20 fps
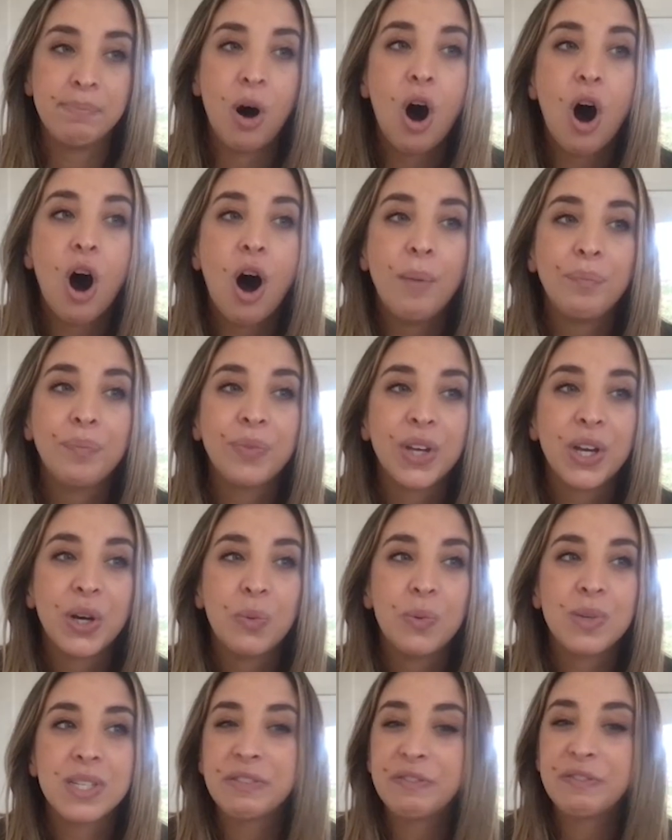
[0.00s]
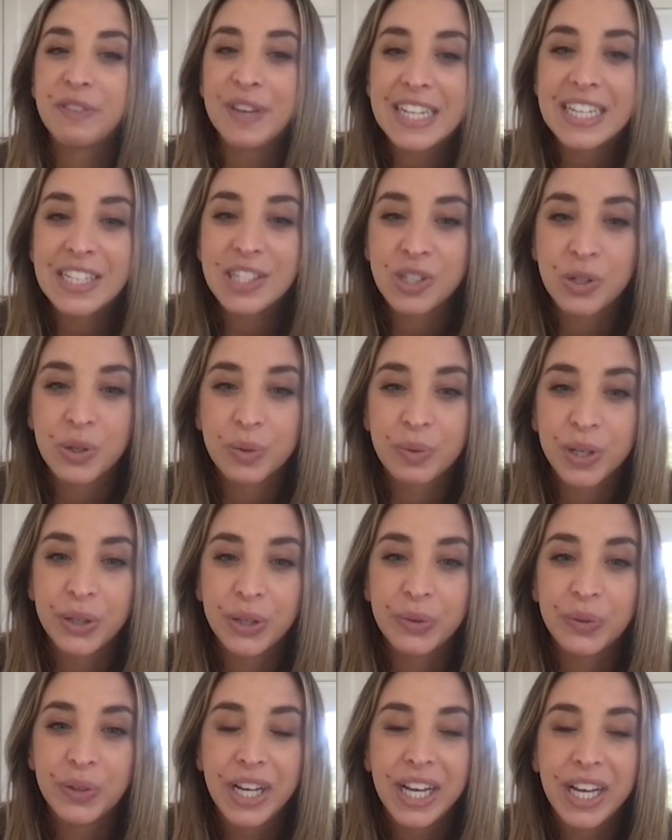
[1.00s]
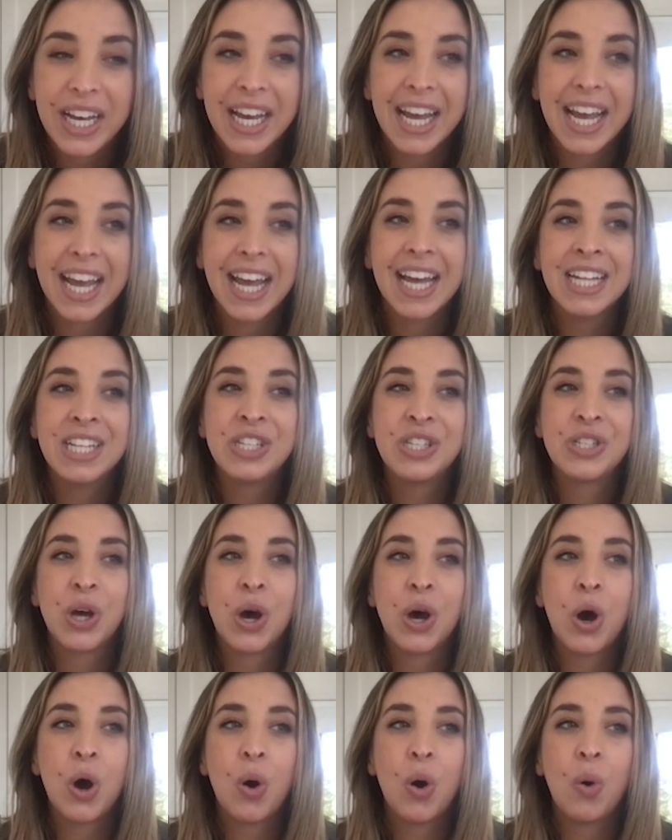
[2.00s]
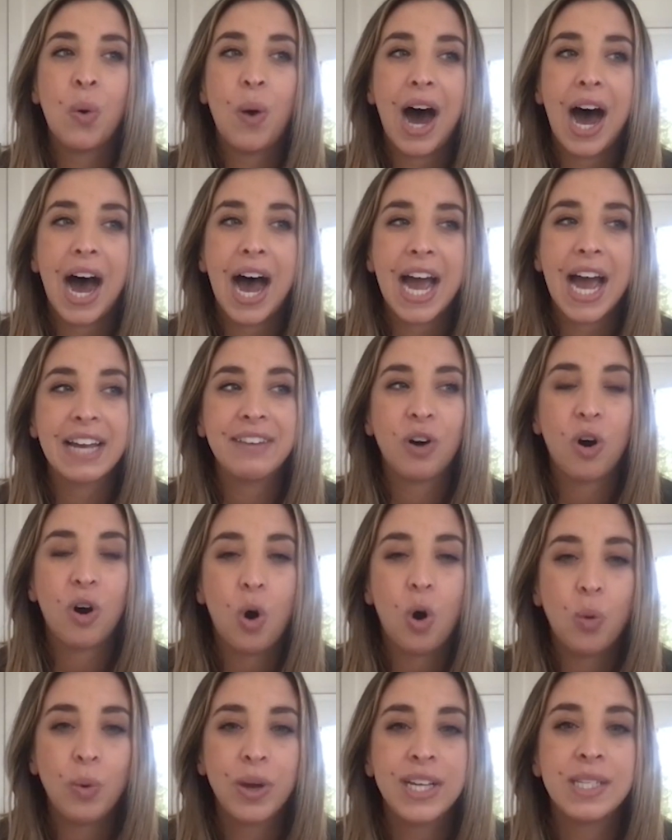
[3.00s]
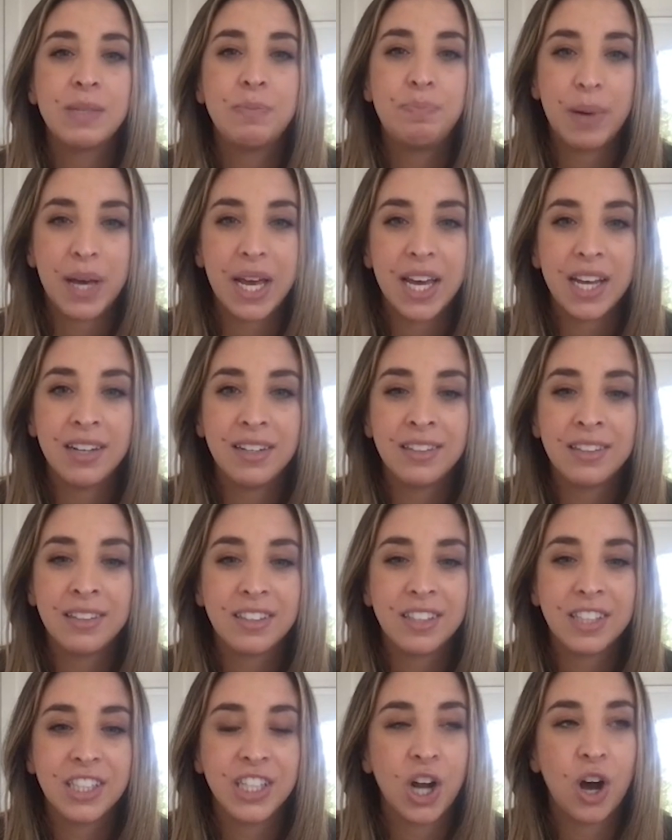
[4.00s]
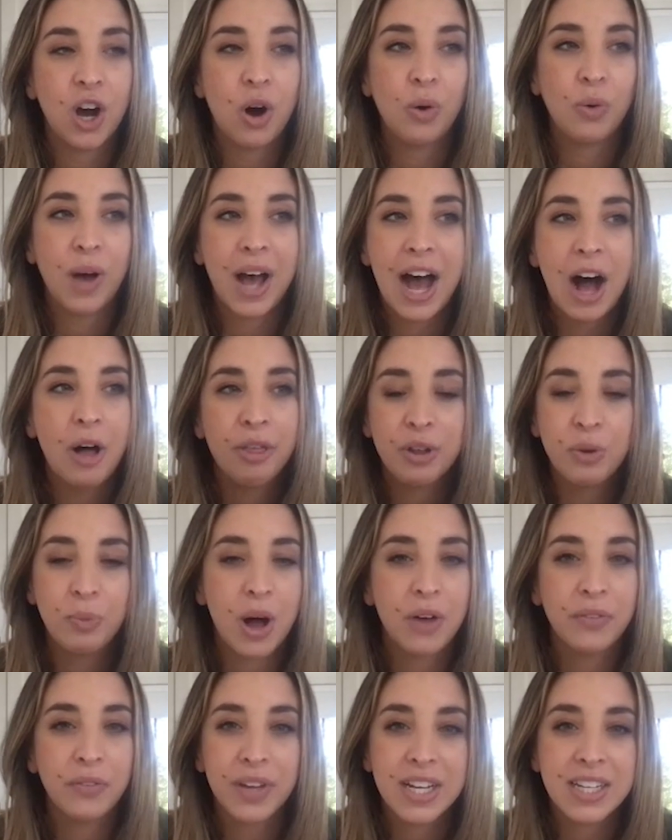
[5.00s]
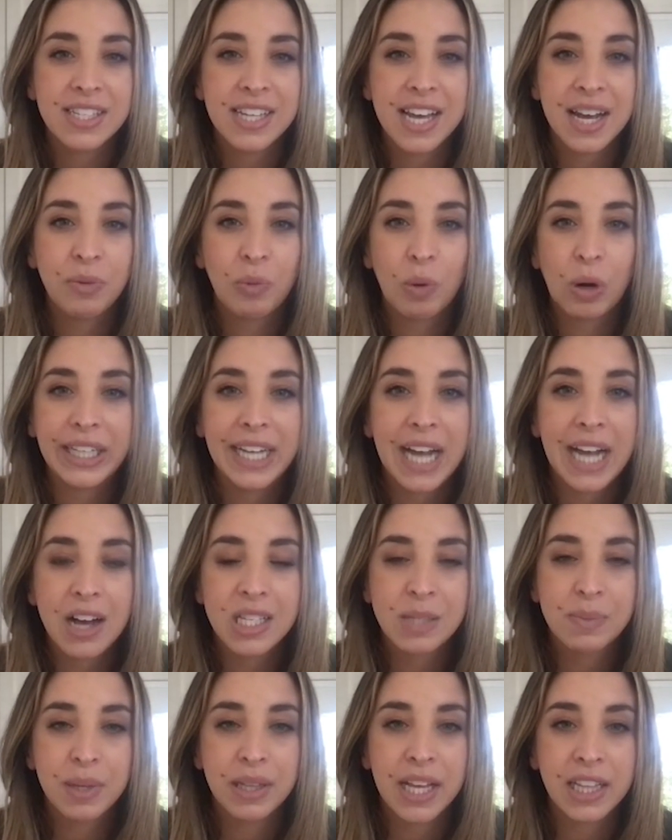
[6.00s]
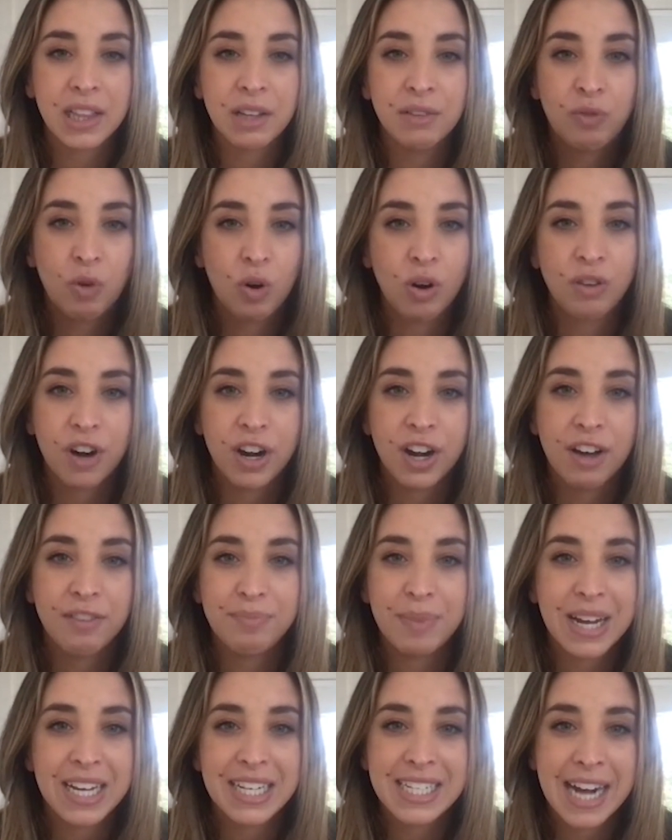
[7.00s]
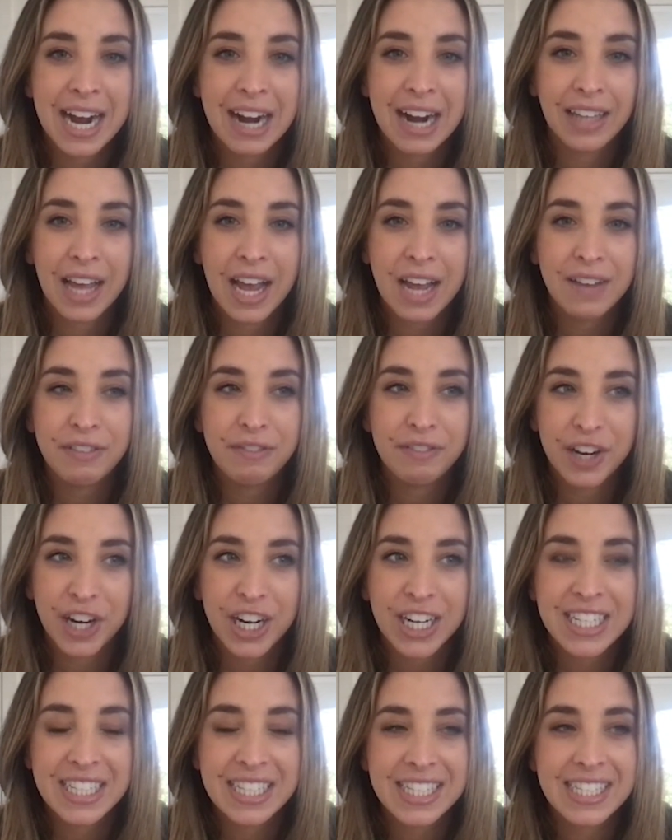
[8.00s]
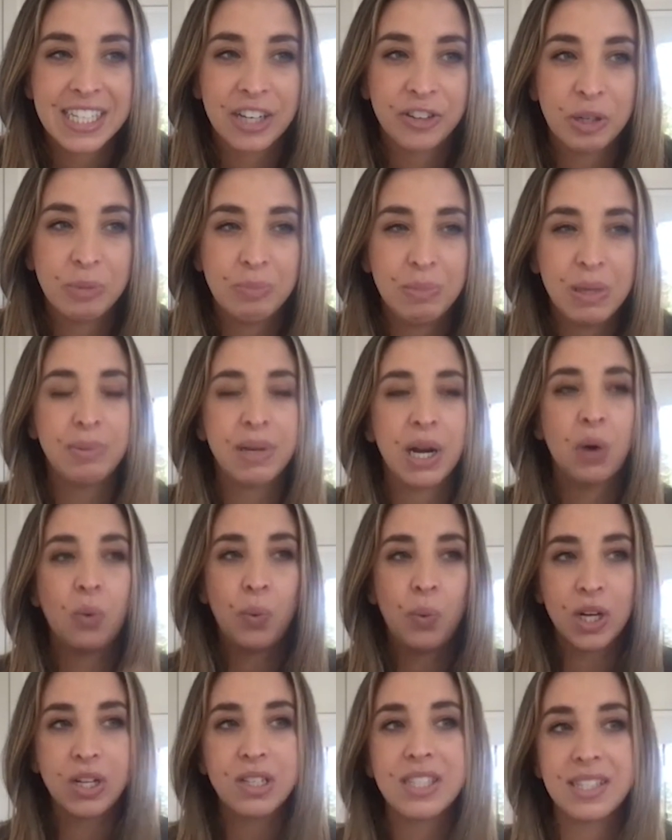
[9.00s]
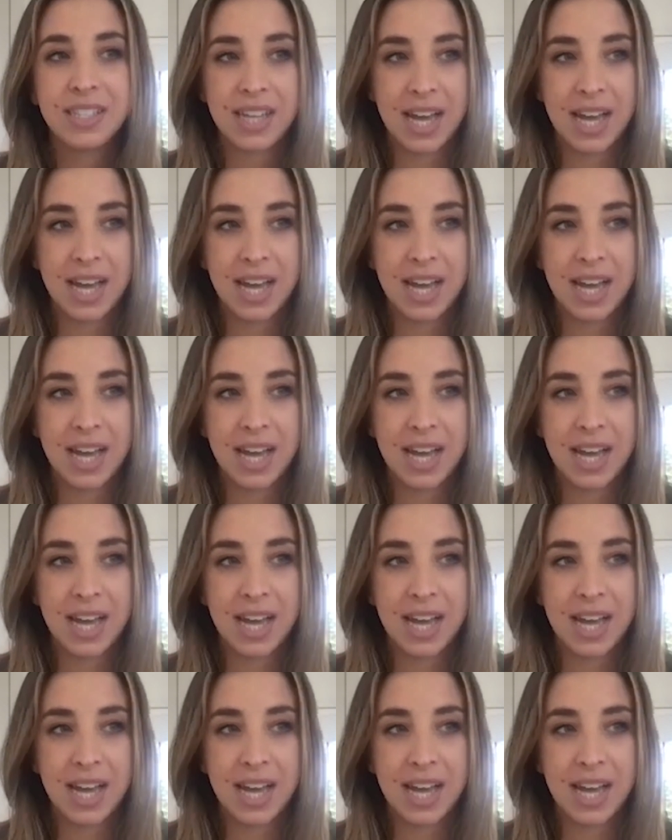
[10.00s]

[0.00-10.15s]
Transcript: my mom was a fitness guru. And so I've always been, health and wellness and working out has been like the forefront of my entire life and very instilled in me. But I will